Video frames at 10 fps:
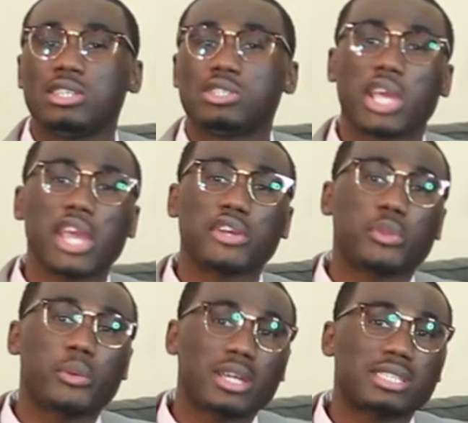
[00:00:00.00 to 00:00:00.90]
So here are
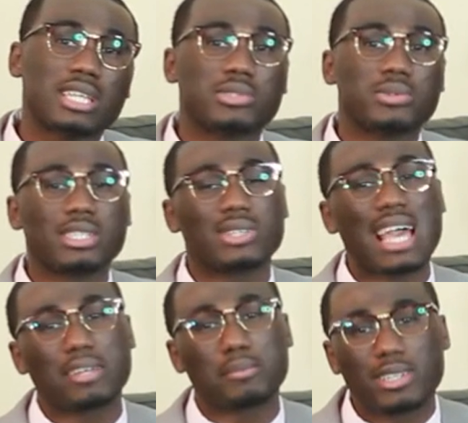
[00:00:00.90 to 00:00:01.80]
three accessories to
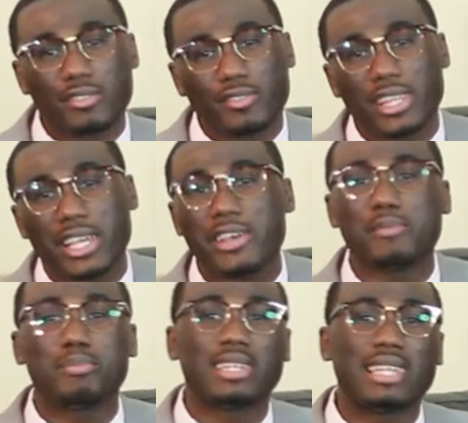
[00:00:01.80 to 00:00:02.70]
add a bit of flair
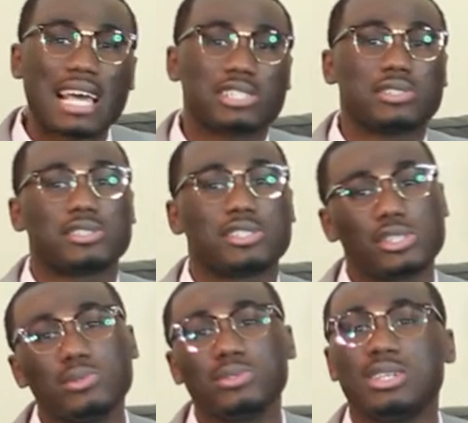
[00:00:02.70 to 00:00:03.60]
and panache to the
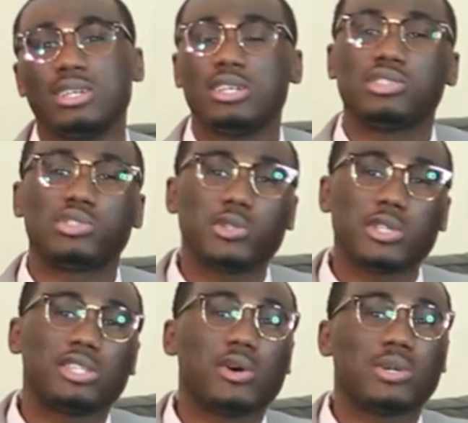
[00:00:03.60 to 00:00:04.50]
suit, so you
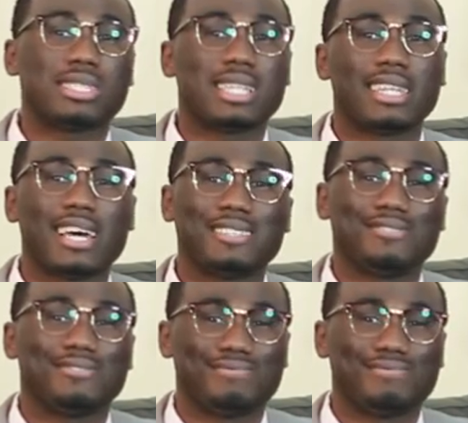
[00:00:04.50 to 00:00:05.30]
can always stand out.